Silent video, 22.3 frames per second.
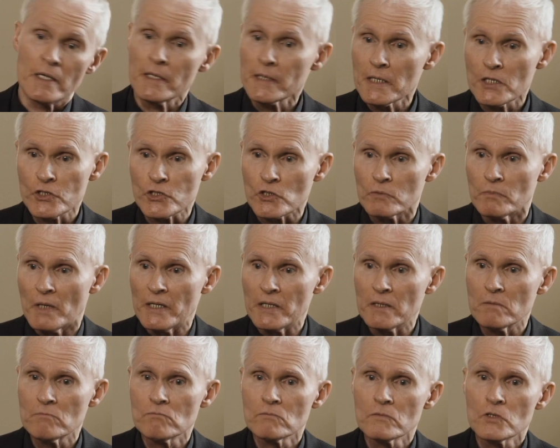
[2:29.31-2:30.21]
It is your money.
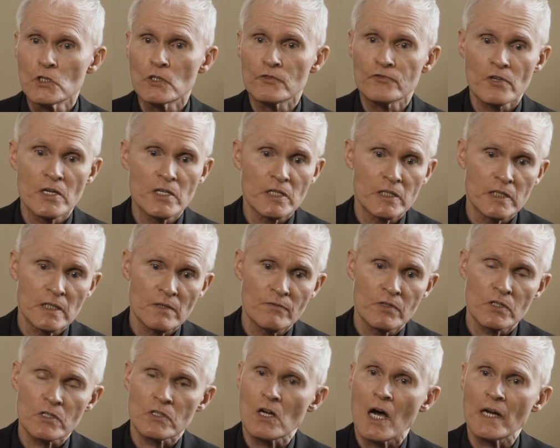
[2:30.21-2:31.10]
You're free to give
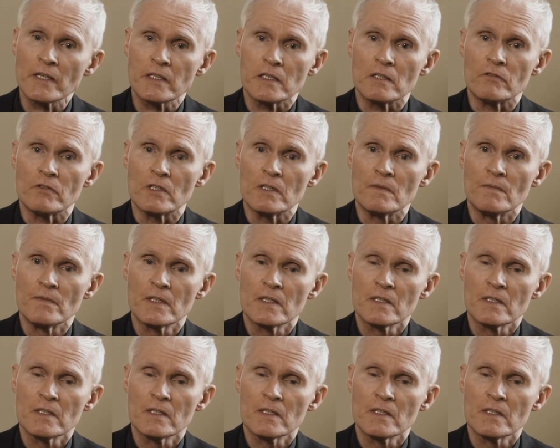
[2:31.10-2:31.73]
it or not give it.